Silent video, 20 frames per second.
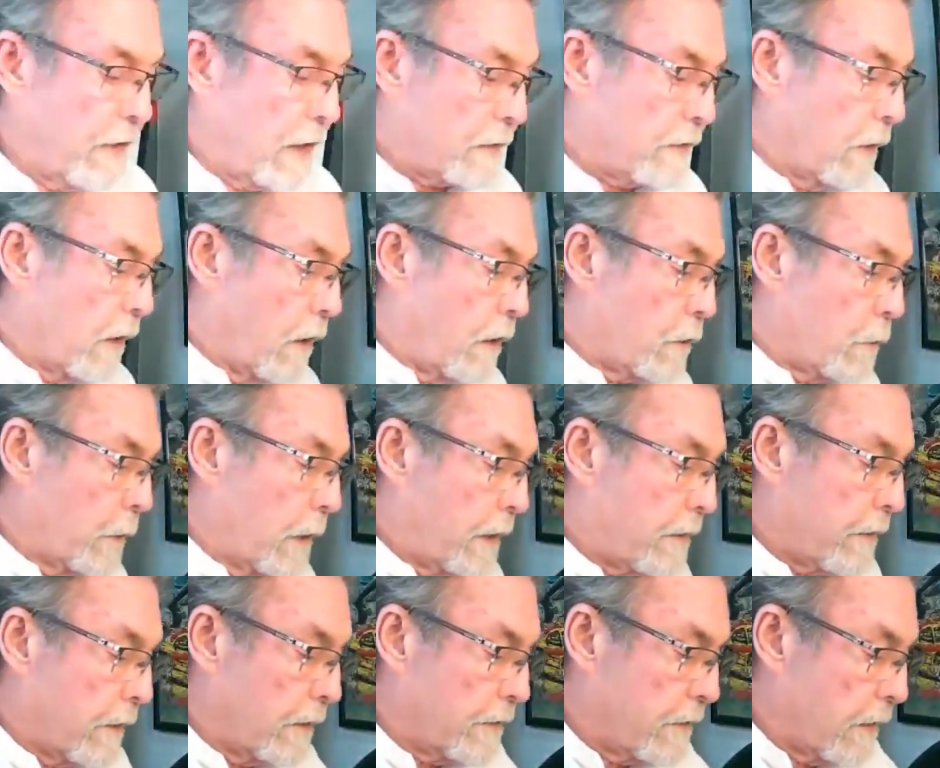In fact, Auto
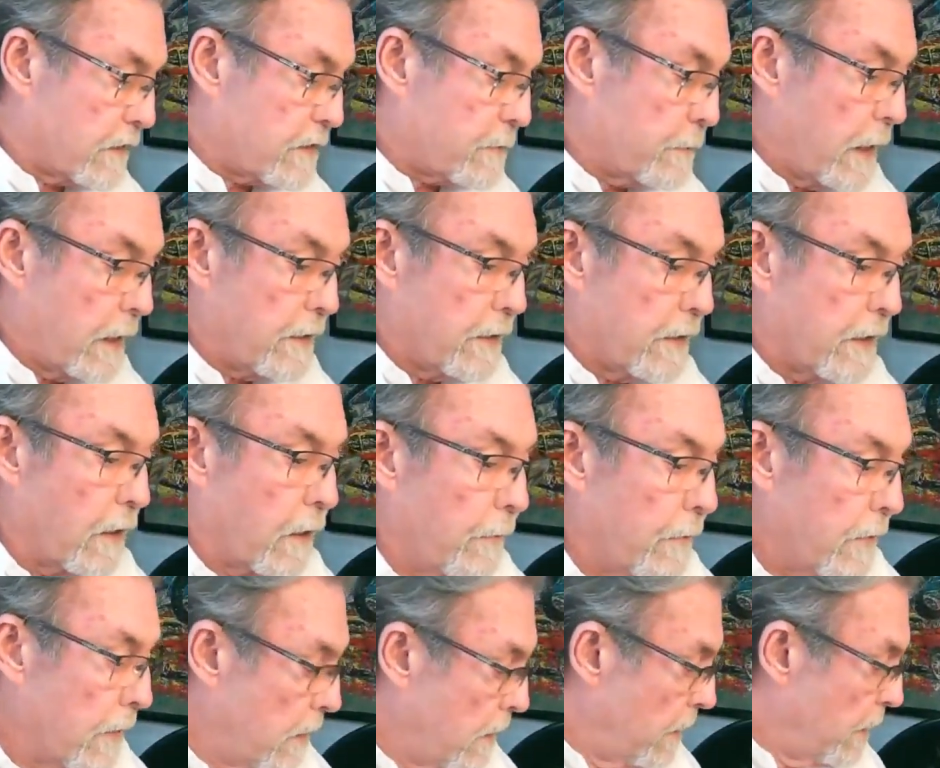Week, uh, Dutch
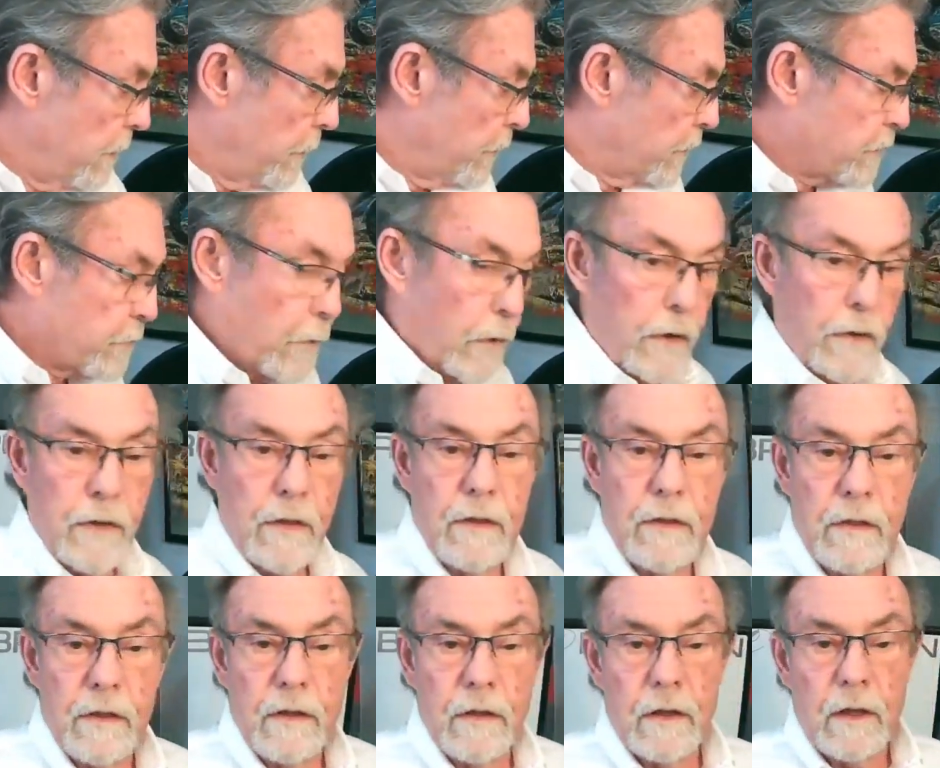Mandel was one of the,
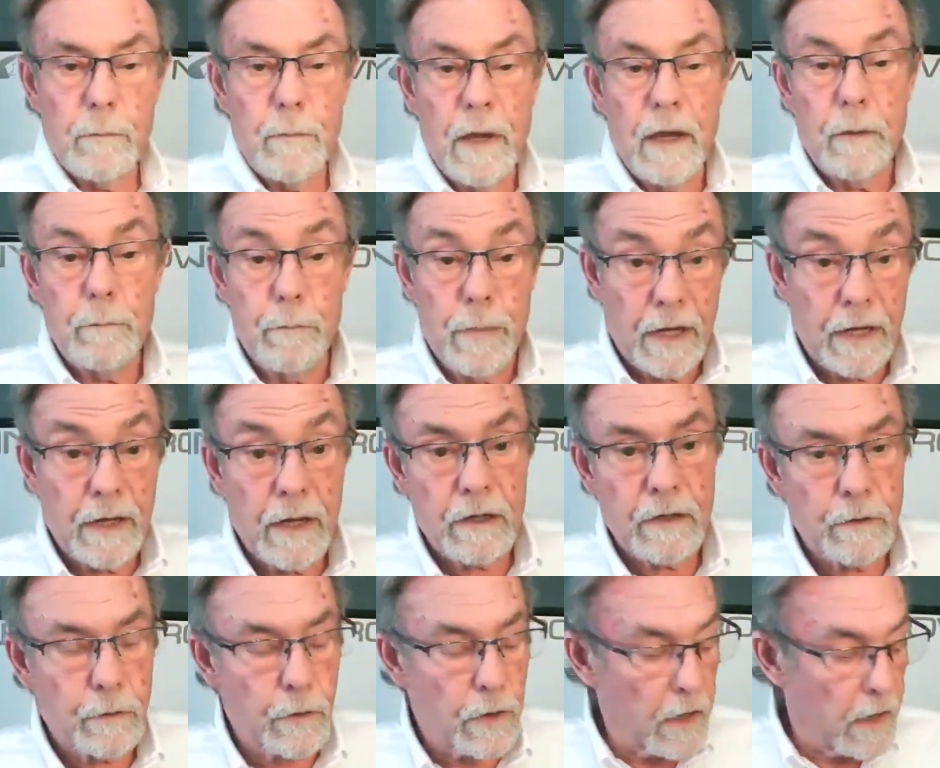the uh, made big
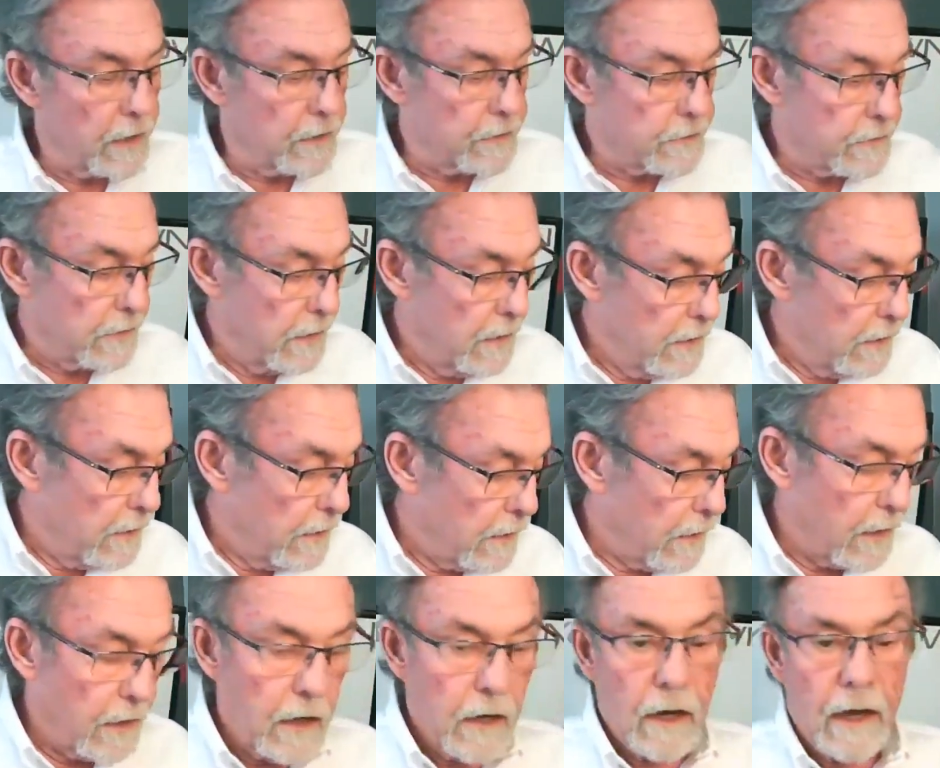editor guys,
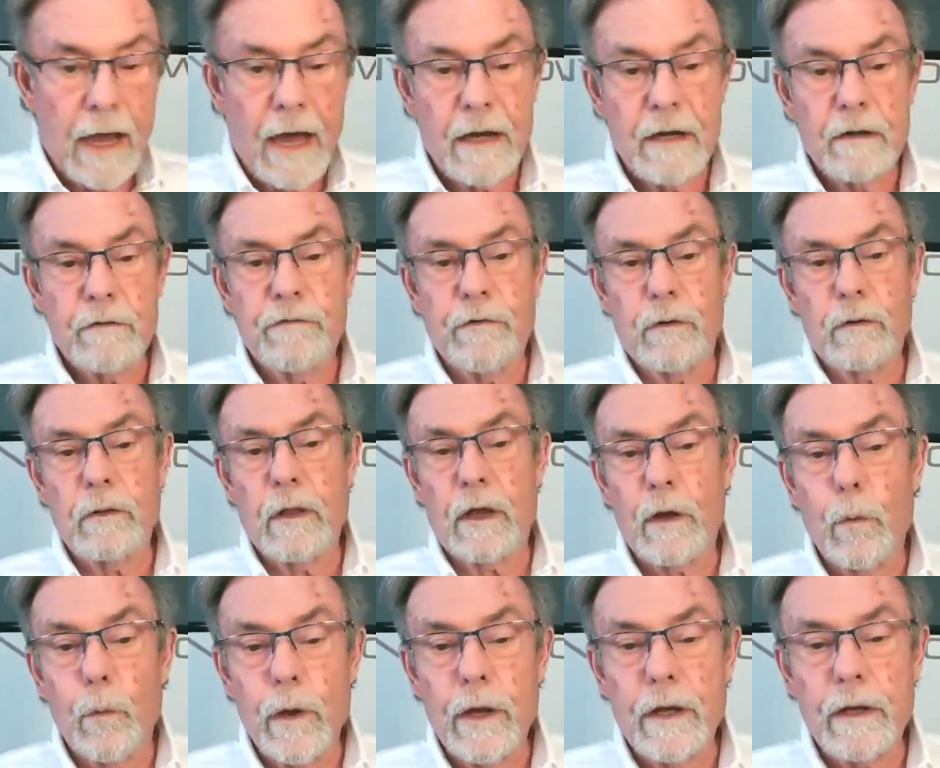uh, had it for
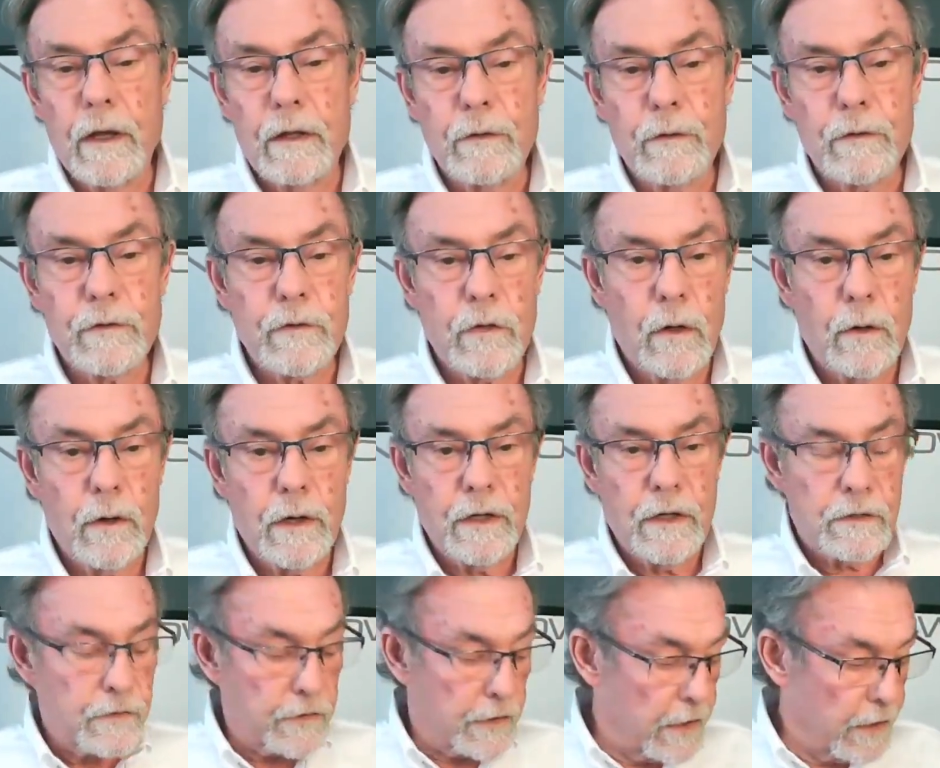like a weekend or so, and
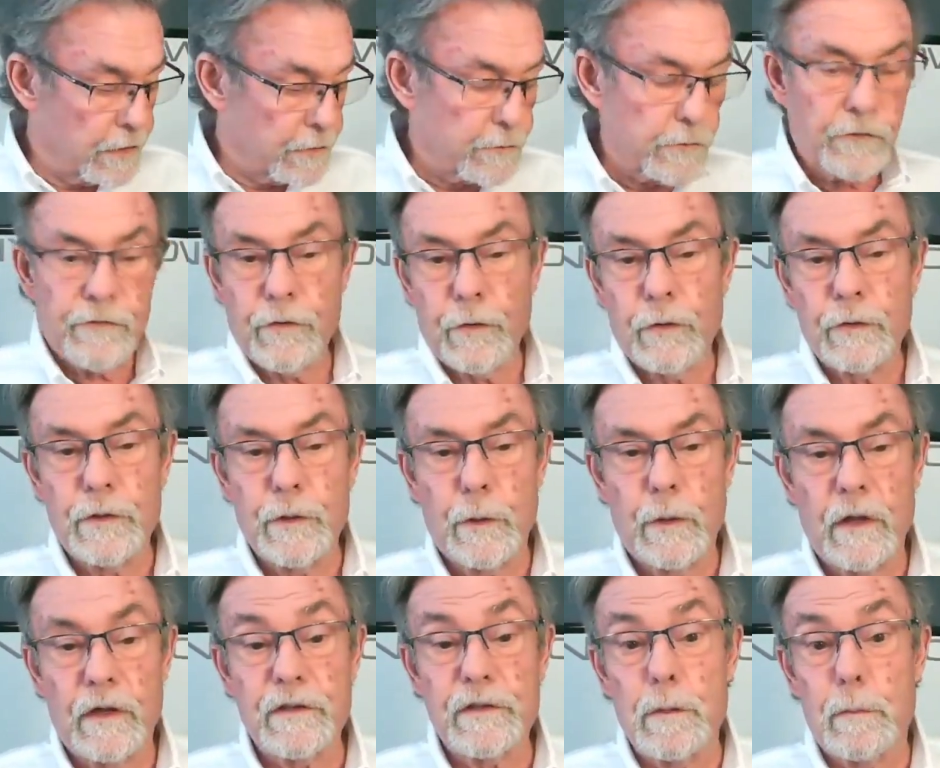his kids referred to
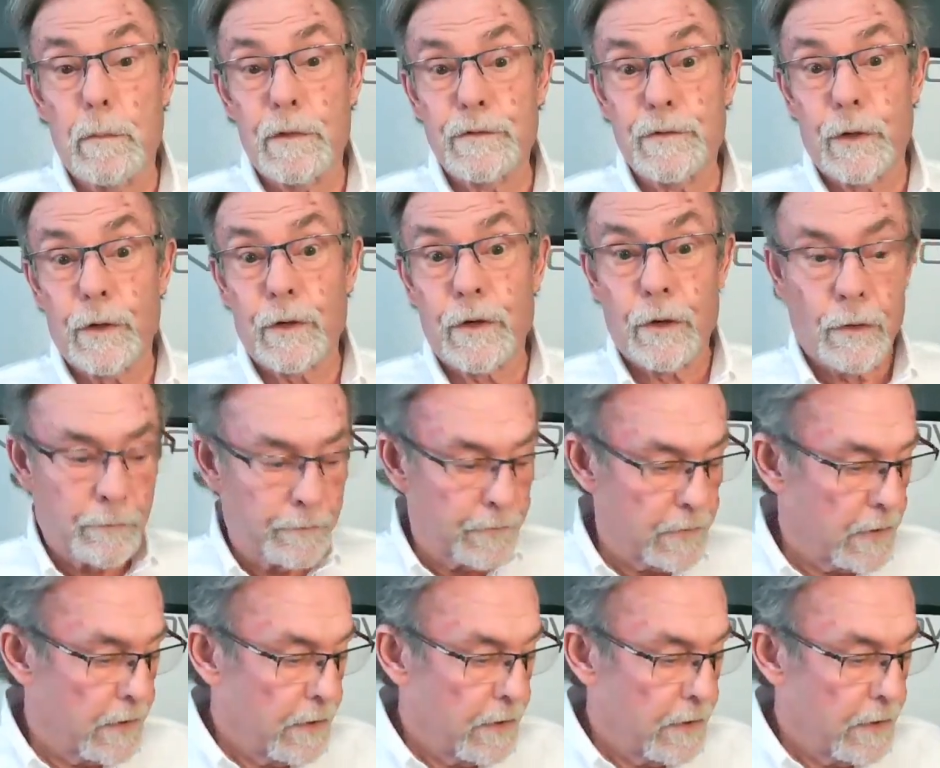it as the Berserker